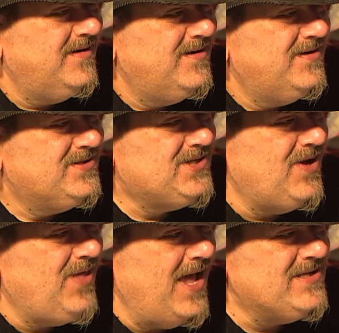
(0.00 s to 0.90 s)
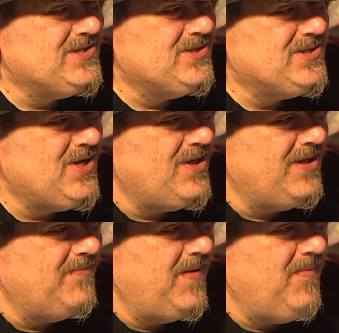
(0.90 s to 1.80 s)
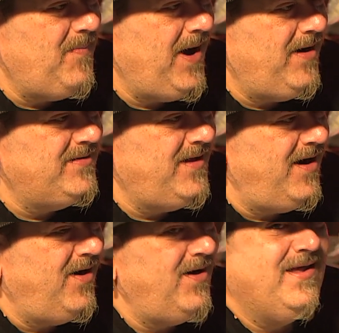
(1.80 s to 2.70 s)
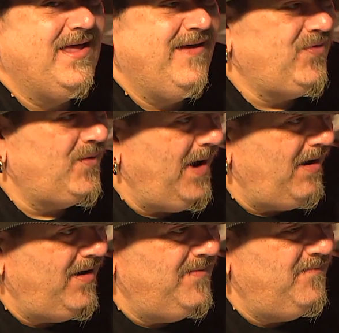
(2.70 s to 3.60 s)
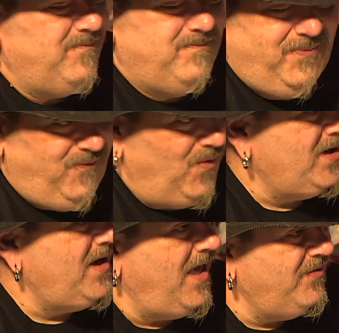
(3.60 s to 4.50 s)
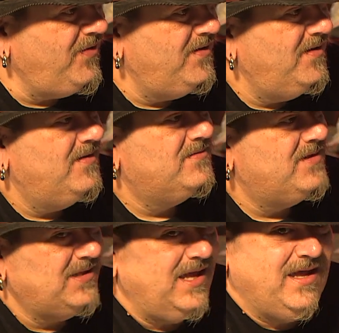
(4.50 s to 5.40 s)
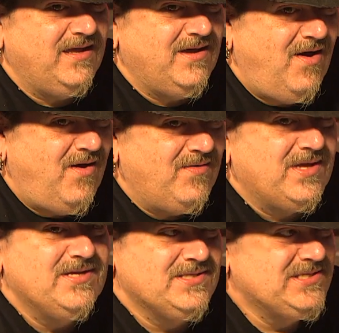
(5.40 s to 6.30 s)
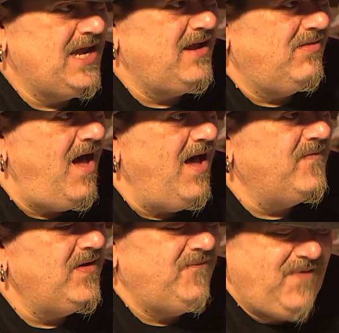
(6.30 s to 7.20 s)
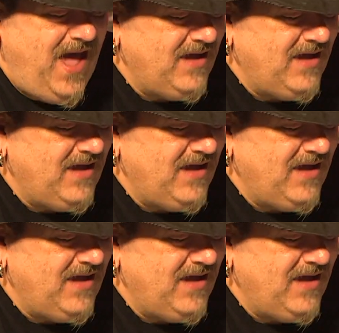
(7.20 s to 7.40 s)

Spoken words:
So that's so that the people buried there, if they're buried before death, that they can stay alive. And in fact,